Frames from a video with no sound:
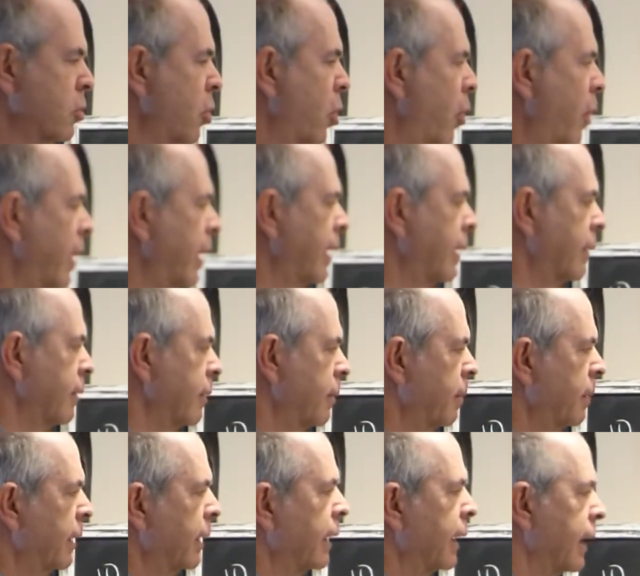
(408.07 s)
going in the
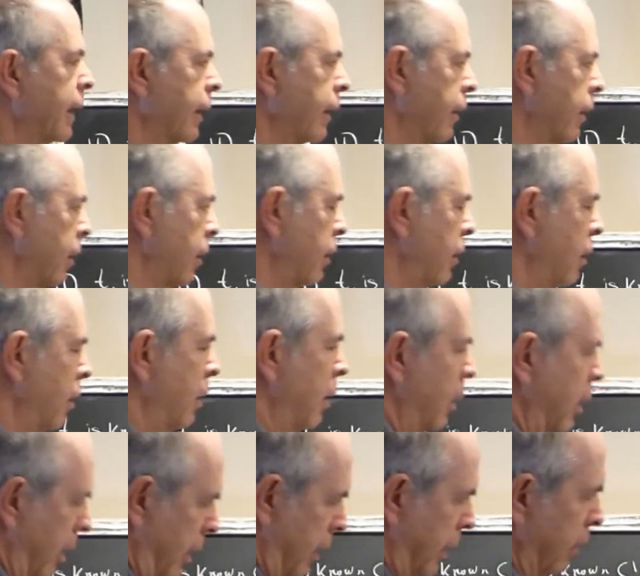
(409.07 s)
beginning.
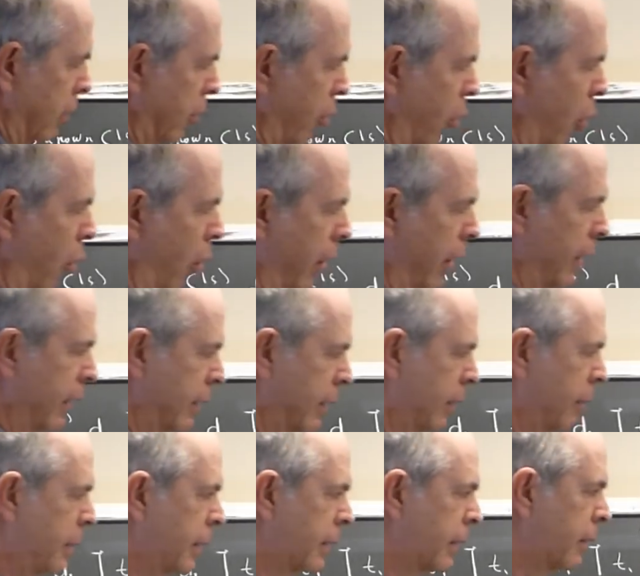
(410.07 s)
I'll go a
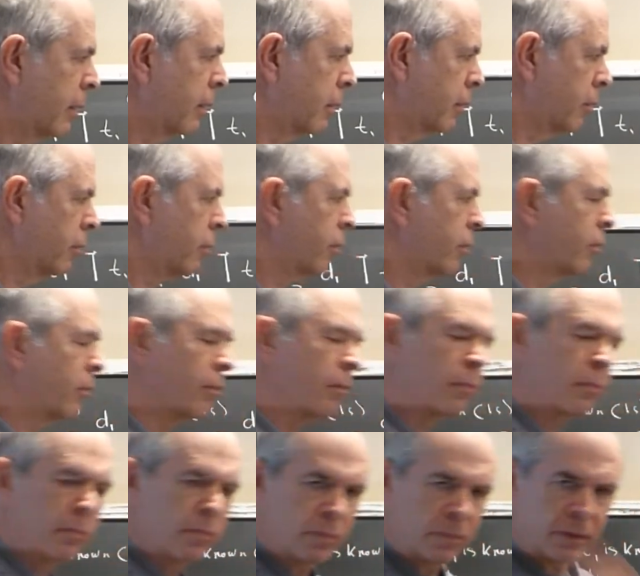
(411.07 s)
little bit
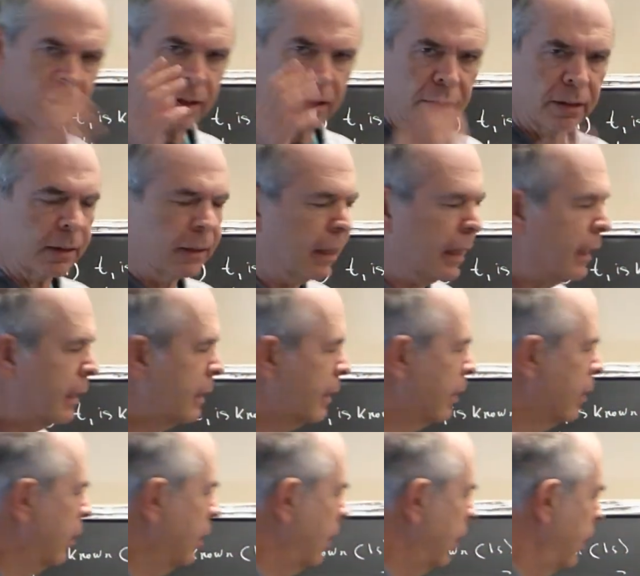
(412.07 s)
later